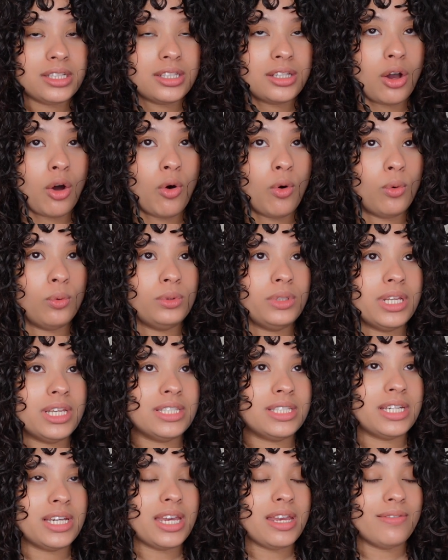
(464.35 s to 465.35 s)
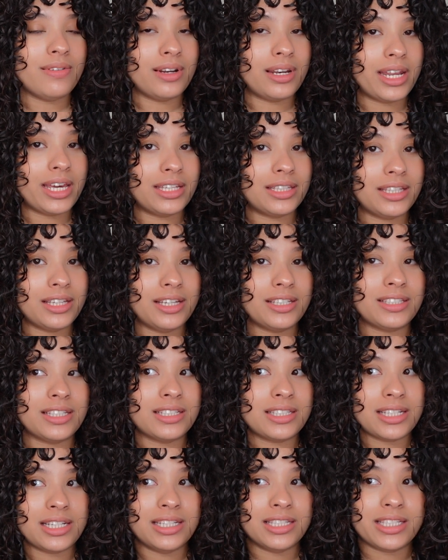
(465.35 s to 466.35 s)
The hold isn't even like this.
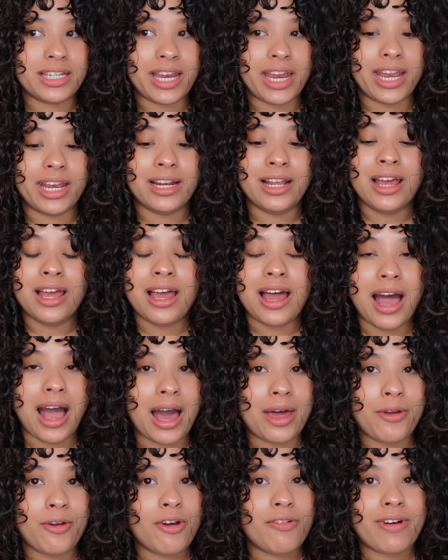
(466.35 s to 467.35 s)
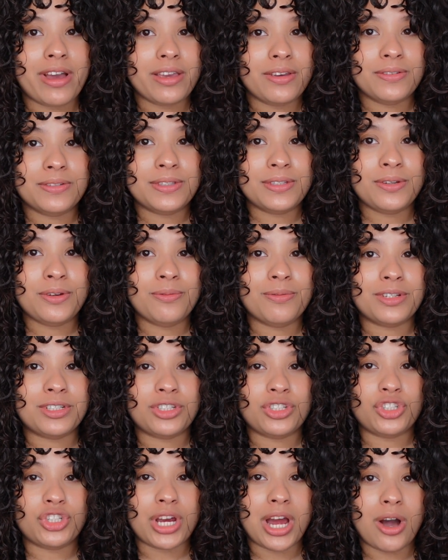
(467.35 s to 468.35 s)
It's insane. I don't know if I use too
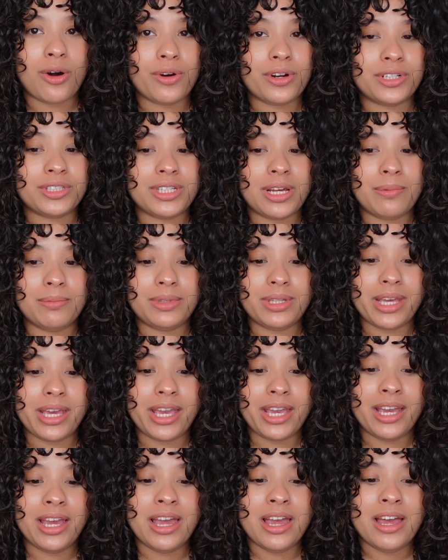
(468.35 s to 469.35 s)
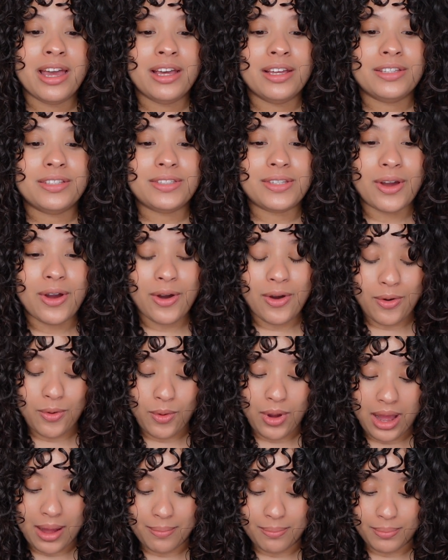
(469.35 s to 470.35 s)
much gel or something.
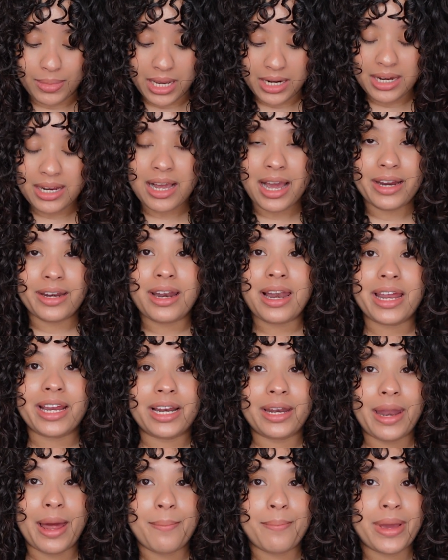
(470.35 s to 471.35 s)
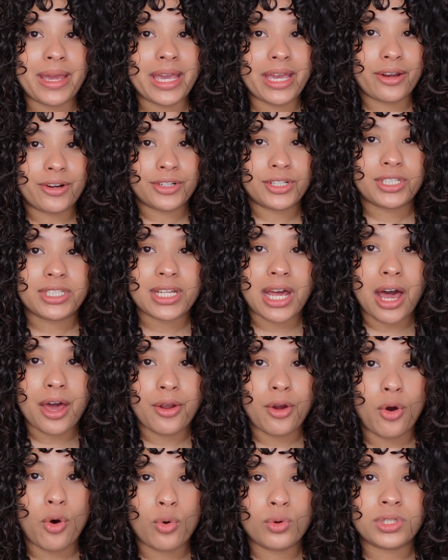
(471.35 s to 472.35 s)
So I'm gonna kind of like let my hair
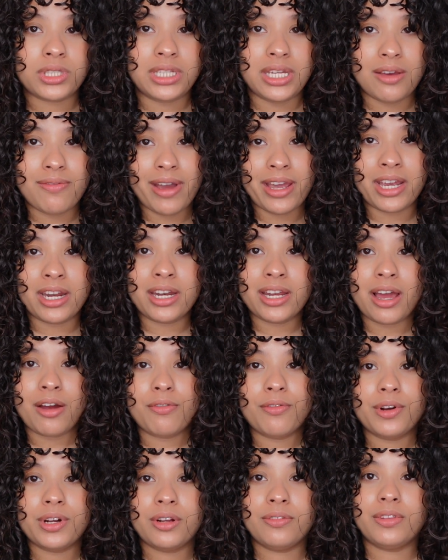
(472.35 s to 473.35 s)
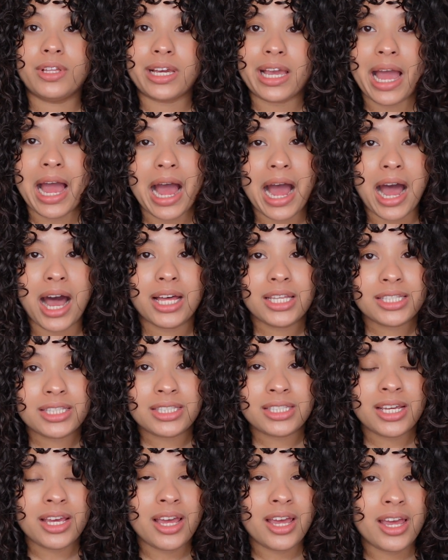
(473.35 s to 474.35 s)
settle, see if I can get rid of the
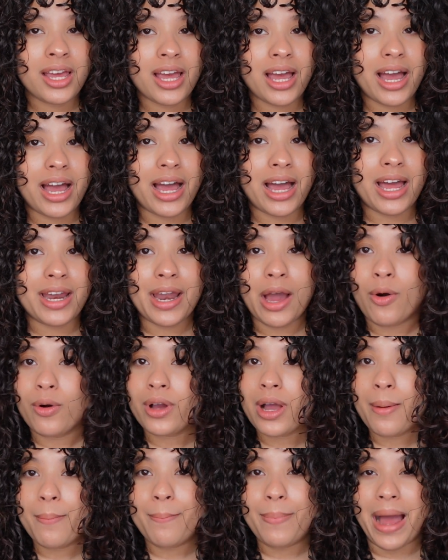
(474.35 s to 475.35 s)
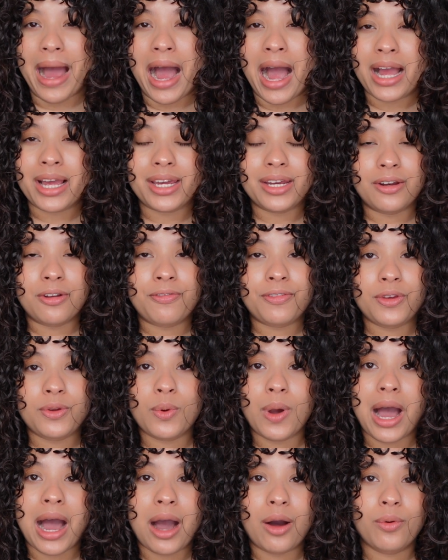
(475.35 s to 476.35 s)
cast, and I'll come back in a
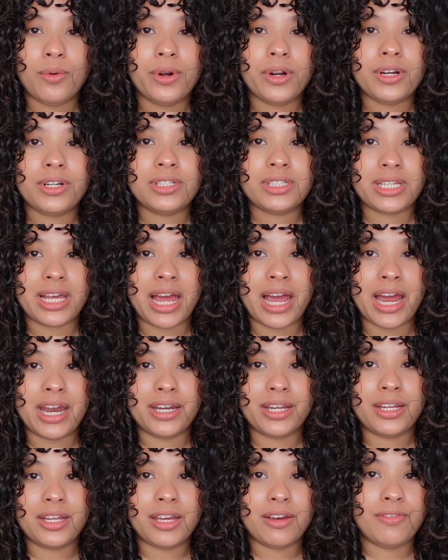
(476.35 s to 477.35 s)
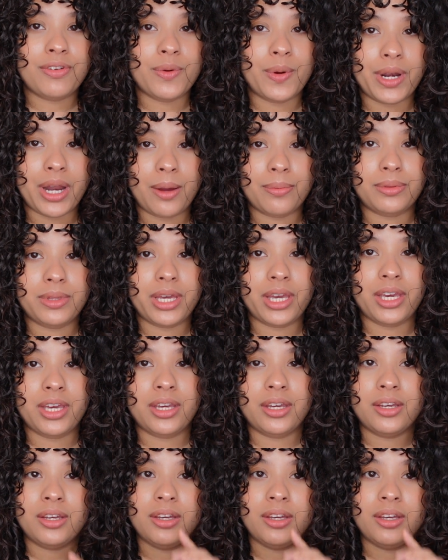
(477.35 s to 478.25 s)
few hours and give you an update.